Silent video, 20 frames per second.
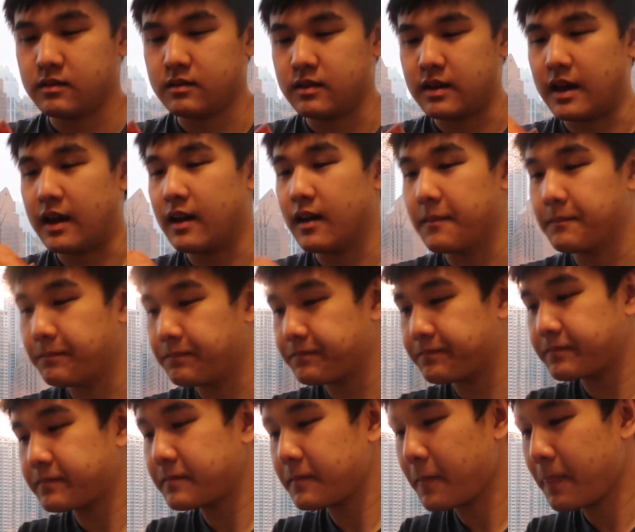yeah
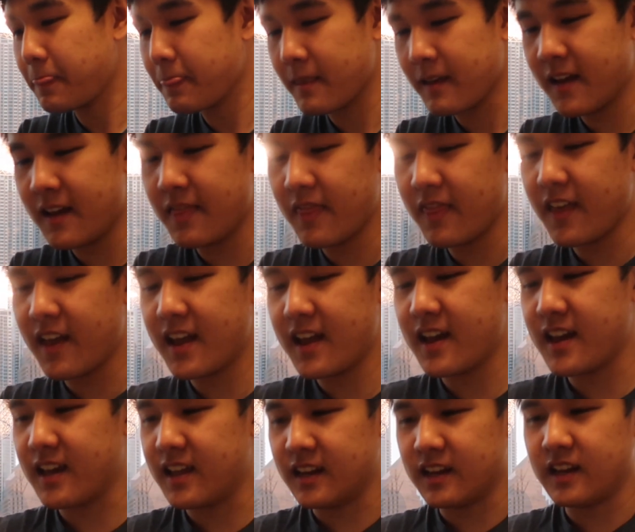and
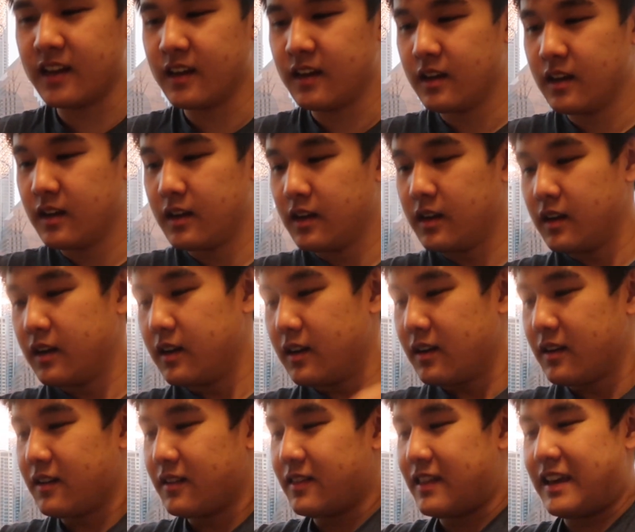then
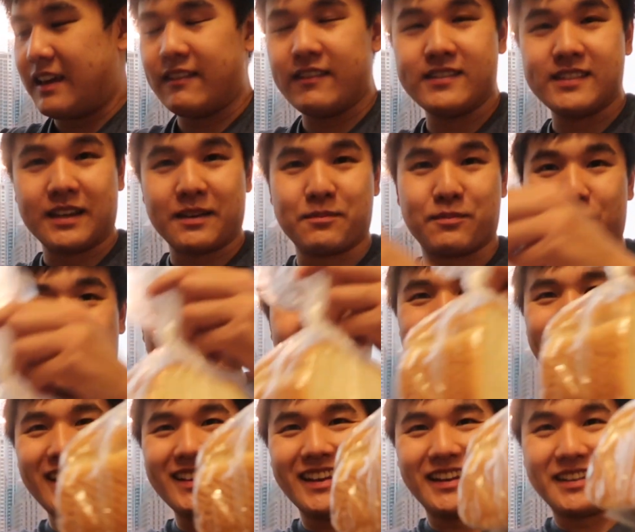they gave us like
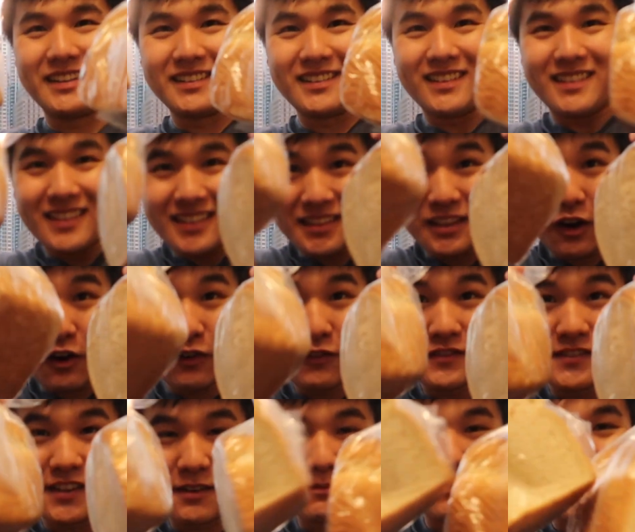bread like
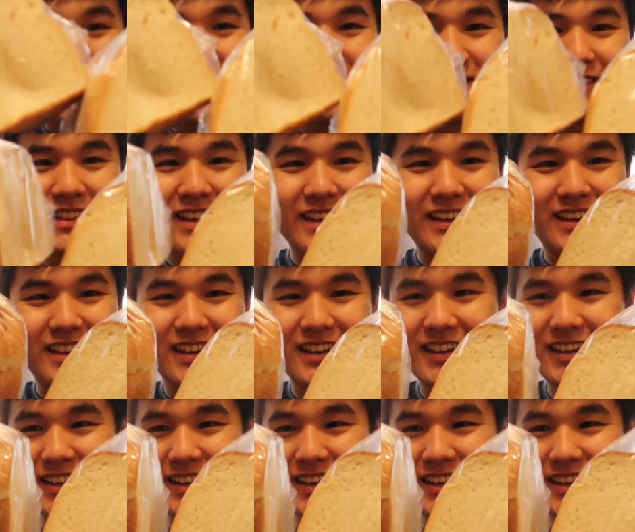loaves of bread or like